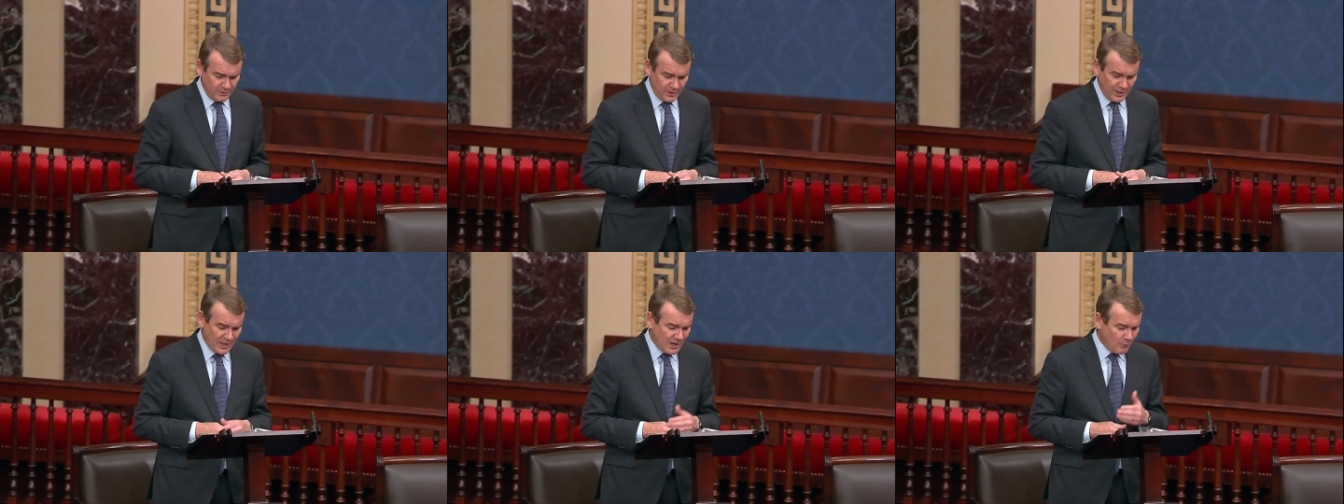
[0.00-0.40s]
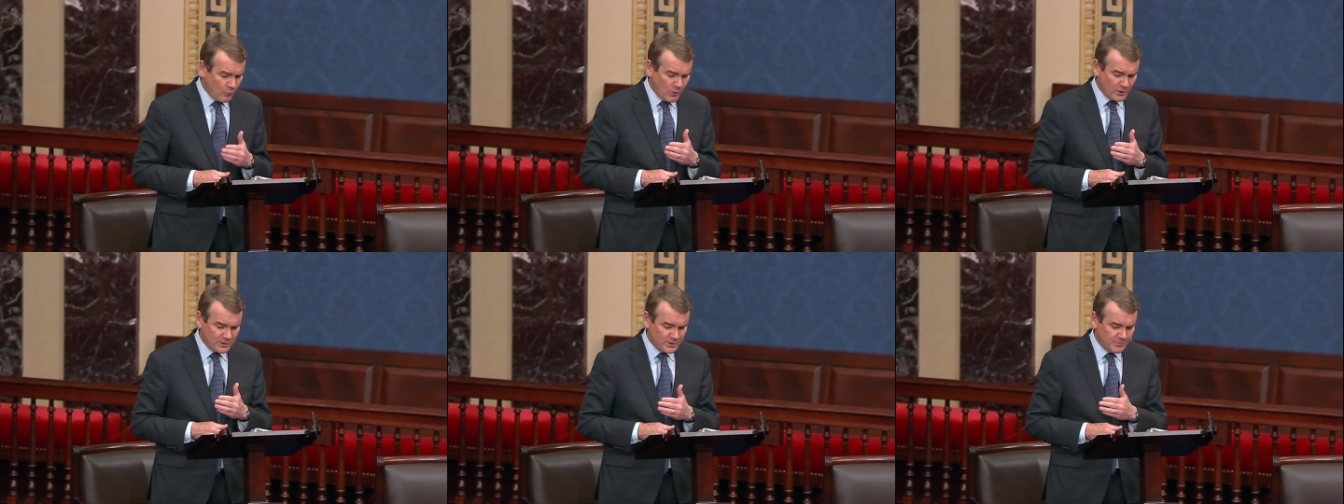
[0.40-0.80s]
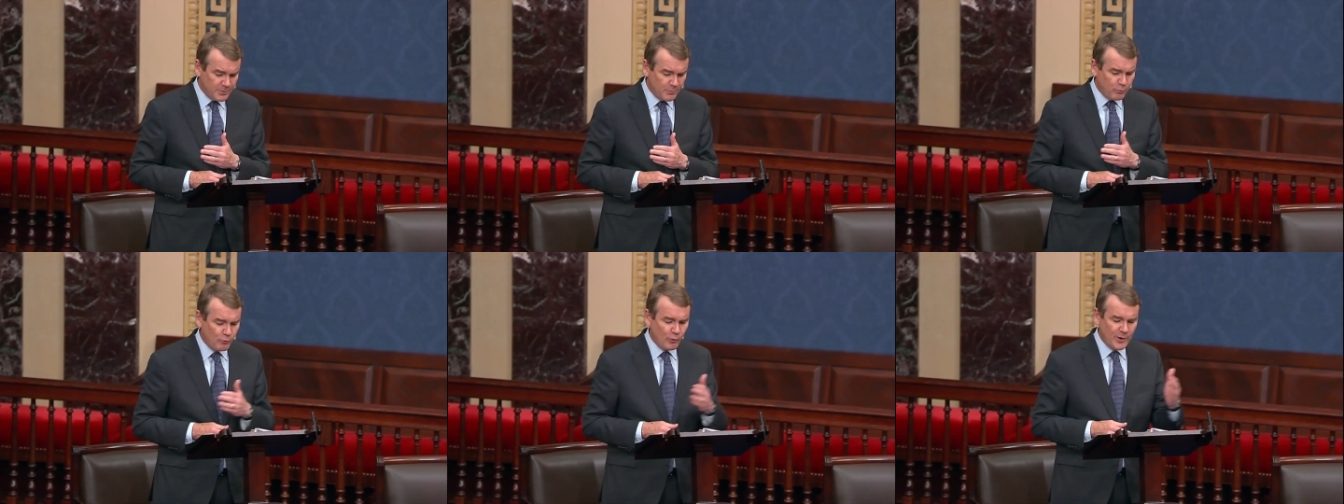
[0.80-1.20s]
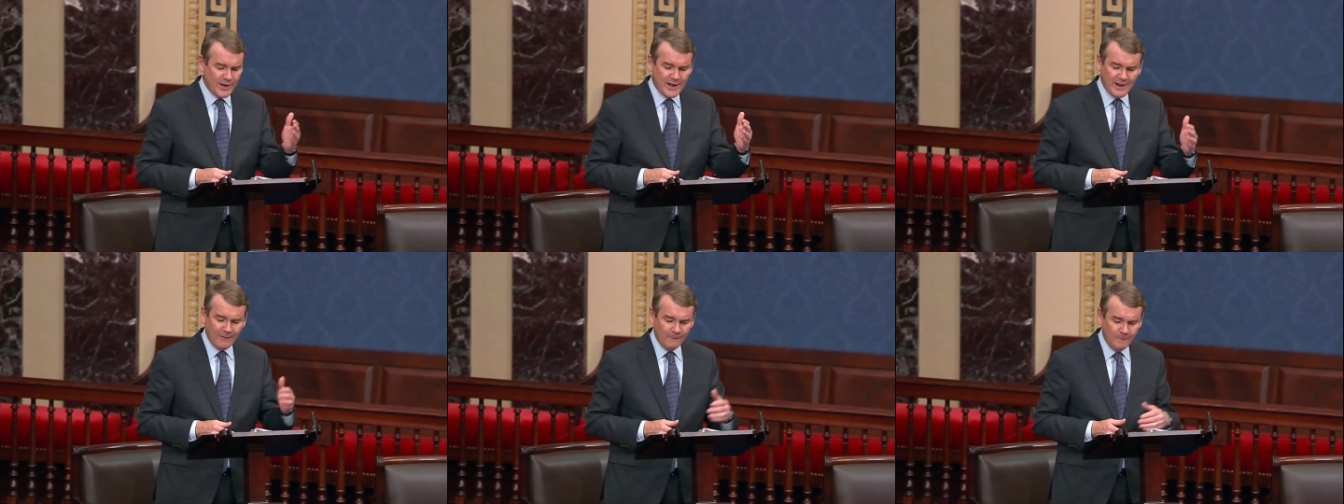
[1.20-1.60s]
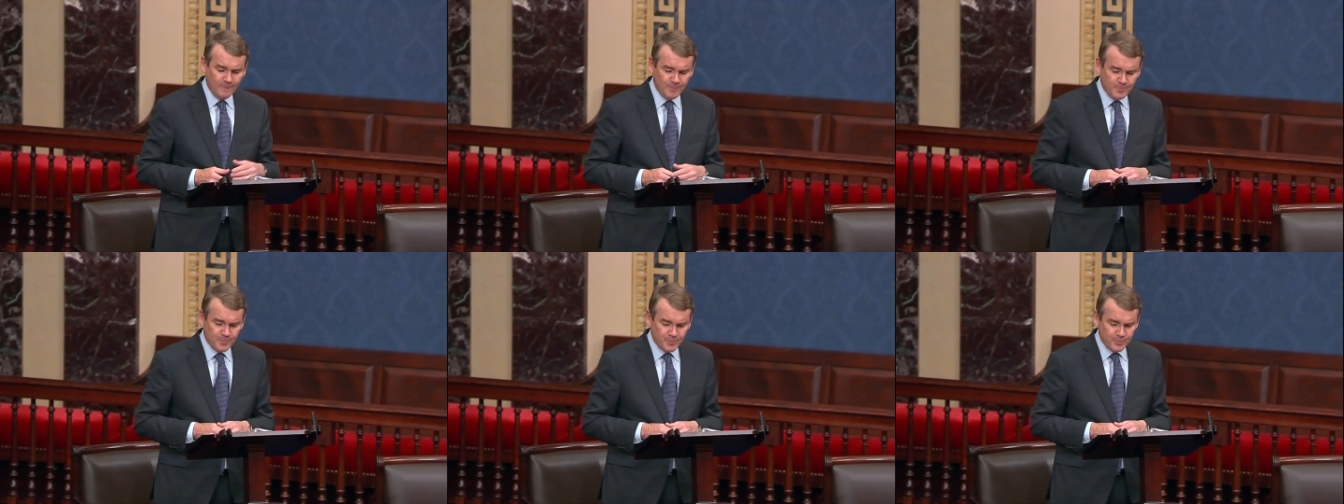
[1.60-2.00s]
And I want them to point out
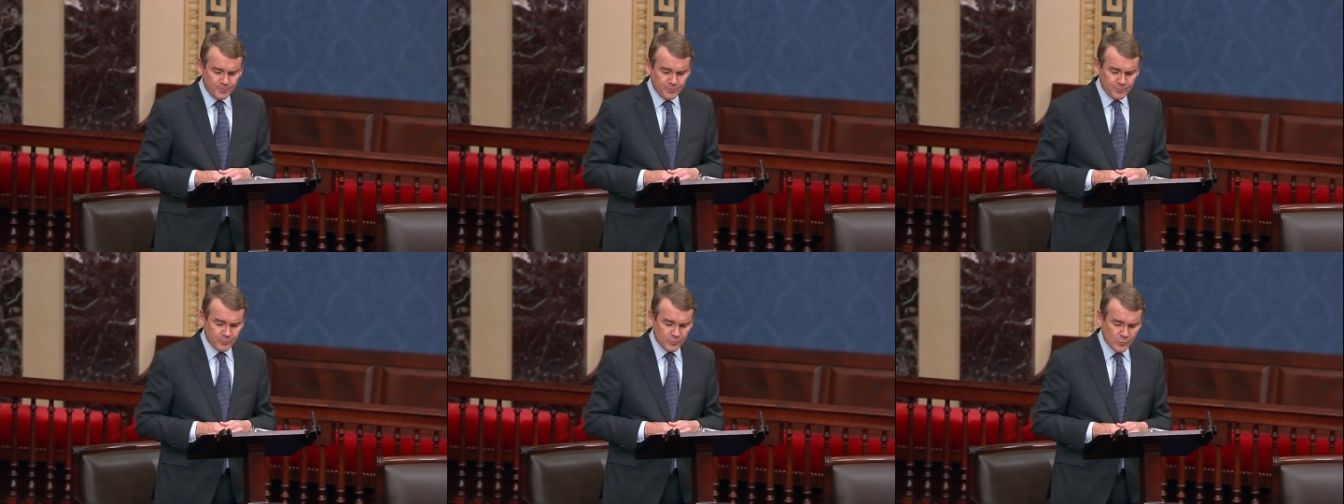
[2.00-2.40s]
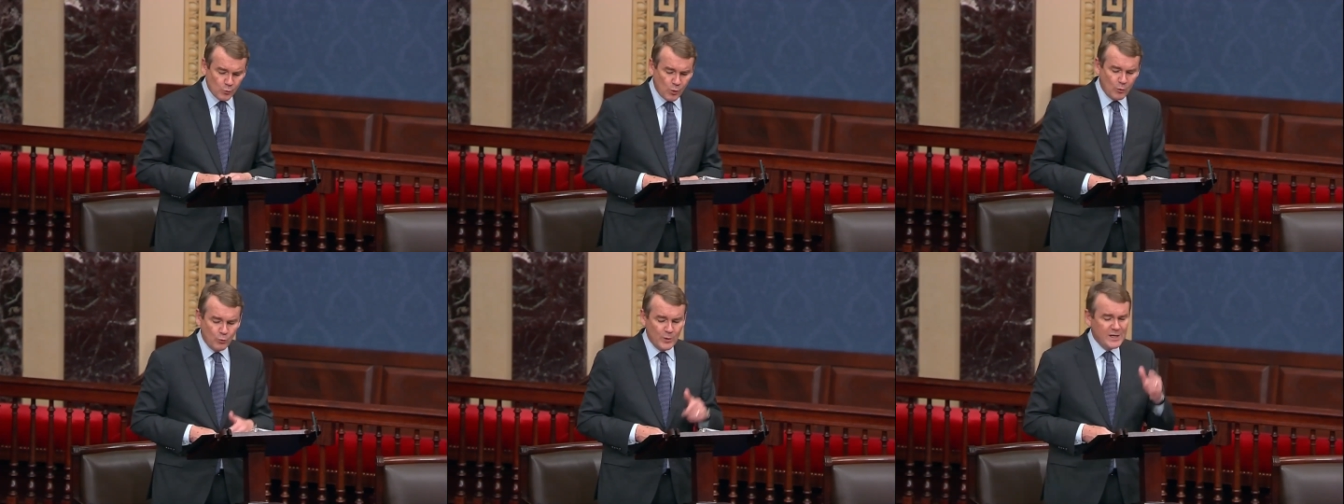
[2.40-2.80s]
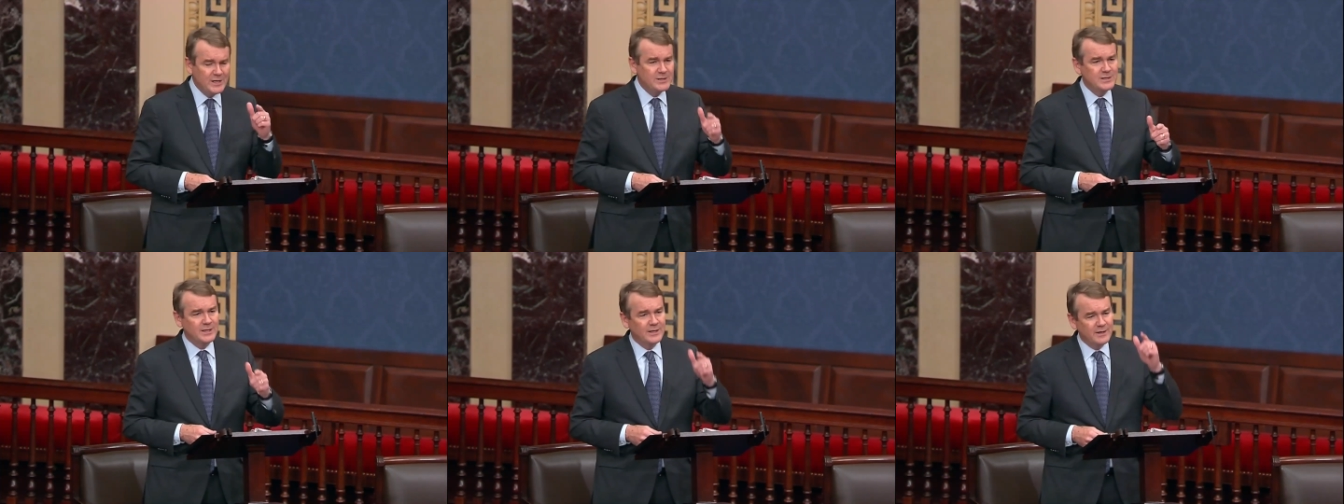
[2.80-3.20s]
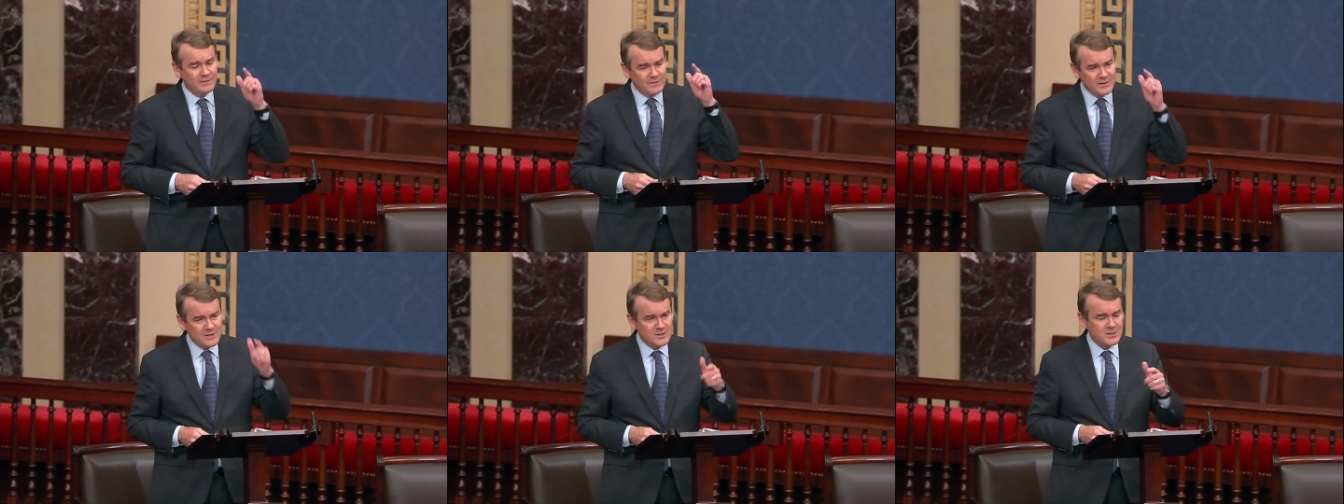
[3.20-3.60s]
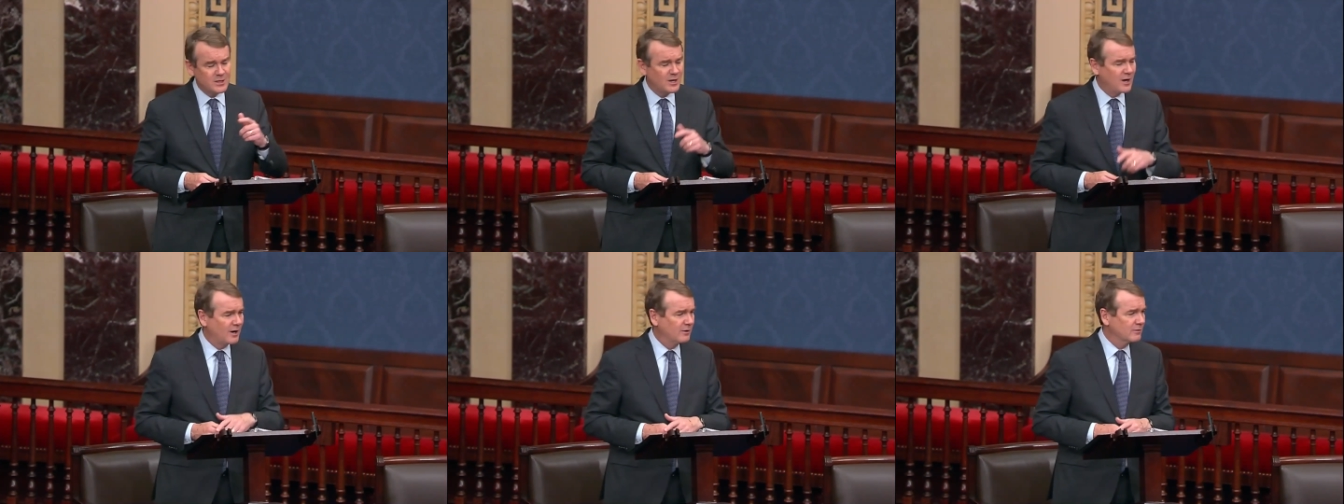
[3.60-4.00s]
what we did in this
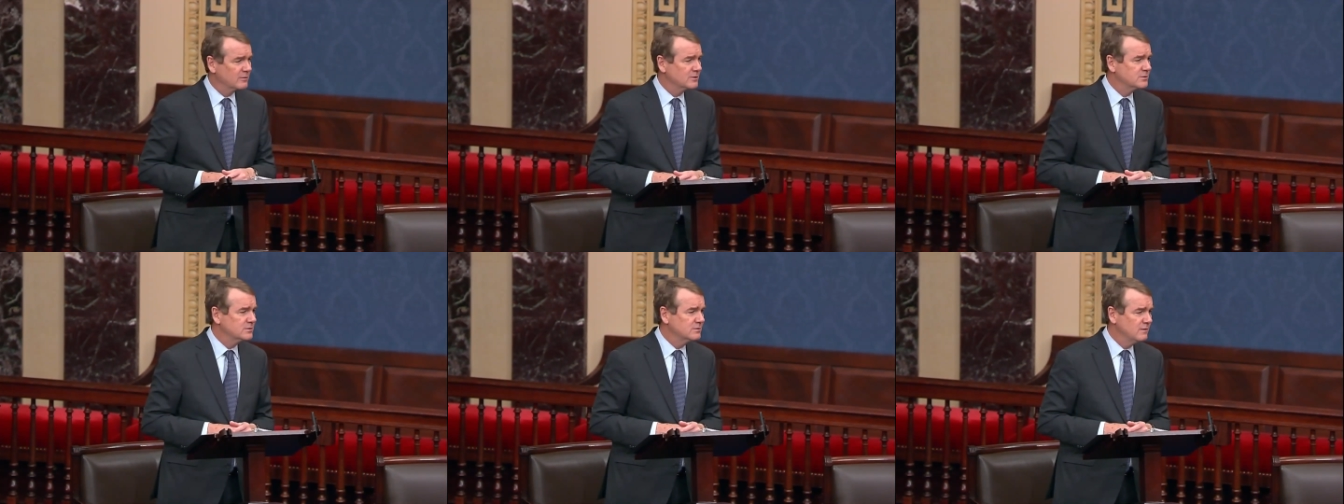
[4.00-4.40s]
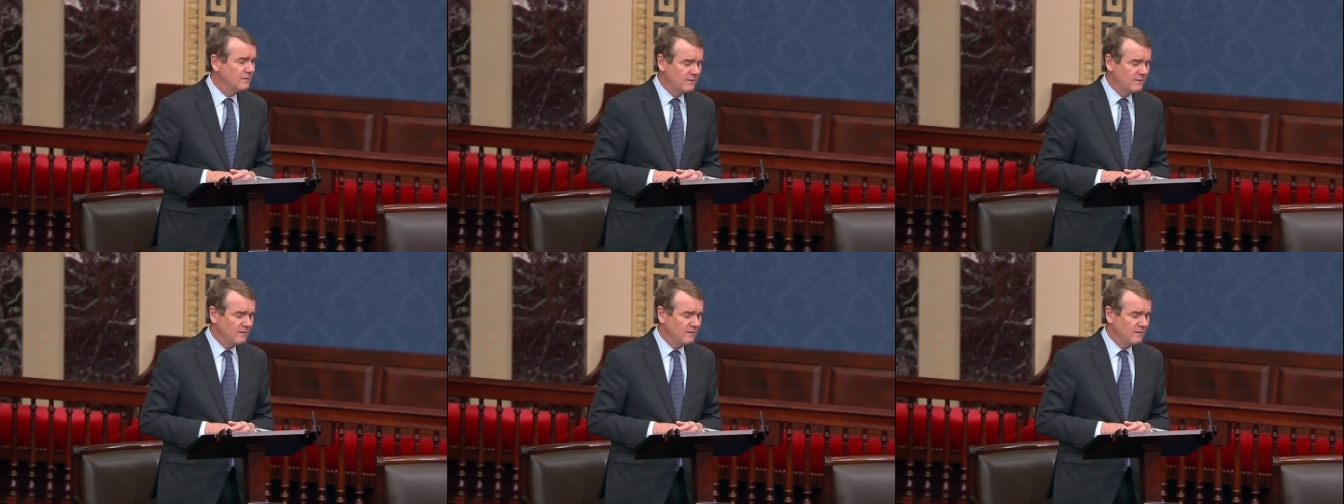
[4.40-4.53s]
Congress